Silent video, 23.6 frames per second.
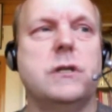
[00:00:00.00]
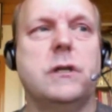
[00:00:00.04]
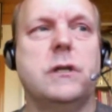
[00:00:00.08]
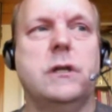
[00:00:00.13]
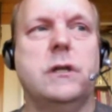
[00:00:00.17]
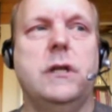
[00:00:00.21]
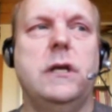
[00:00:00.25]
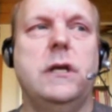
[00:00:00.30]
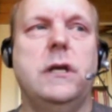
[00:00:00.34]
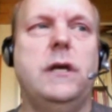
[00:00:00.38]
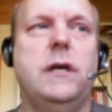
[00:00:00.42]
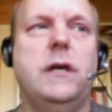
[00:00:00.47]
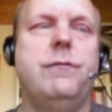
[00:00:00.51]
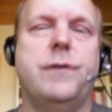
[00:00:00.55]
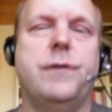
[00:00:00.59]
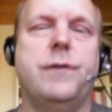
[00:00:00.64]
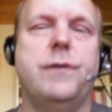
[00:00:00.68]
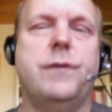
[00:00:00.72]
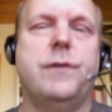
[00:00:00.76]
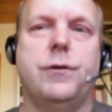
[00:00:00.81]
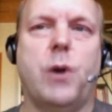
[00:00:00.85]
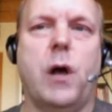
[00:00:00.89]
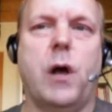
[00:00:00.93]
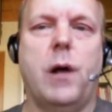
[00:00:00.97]
leave
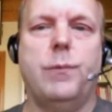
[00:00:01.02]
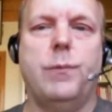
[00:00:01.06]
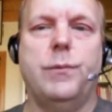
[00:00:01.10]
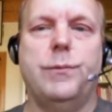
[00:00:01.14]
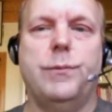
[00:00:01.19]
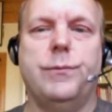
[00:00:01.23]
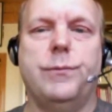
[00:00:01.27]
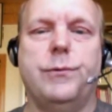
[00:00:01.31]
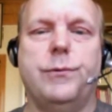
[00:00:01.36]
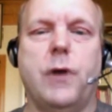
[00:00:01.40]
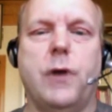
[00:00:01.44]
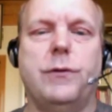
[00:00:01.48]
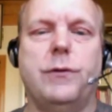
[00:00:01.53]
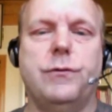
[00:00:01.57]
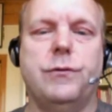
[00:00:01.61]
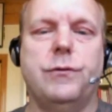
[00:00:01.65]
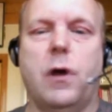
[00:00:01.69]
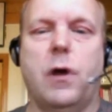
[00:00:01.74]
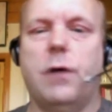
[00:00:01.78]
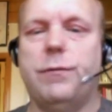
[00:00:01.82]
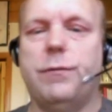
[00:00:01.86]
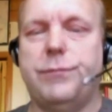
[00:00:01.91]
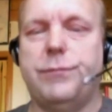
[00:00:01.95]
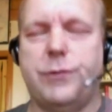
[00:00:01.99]
those problems unsolved.